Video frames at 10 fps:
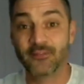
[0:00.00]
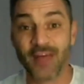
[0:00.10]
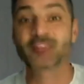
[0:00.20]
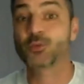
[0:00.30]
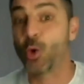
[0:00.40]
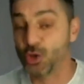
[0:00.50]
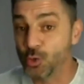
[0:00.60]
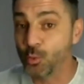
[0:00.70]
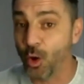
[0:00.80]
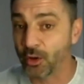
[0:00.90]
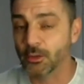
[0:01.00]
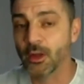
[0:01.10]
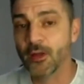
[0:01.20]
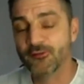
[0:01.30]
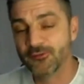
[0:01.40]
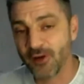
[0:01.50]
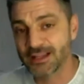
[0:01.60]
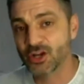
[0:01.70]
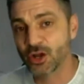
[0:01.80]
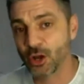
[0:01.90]
If that's what you want,
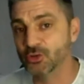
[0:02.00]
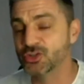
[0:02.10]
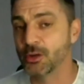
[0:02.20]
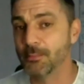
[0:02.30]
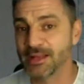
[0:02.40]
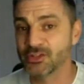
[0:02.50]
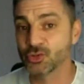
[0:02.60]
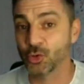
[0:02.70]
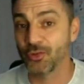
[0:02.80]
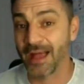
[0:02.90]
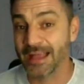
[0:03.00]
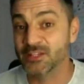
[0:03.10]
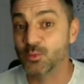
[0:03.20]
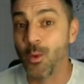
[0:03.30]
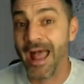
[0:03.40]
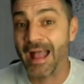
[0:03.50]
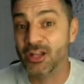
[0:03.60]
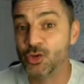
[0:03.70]
find a coach and a mentor that is where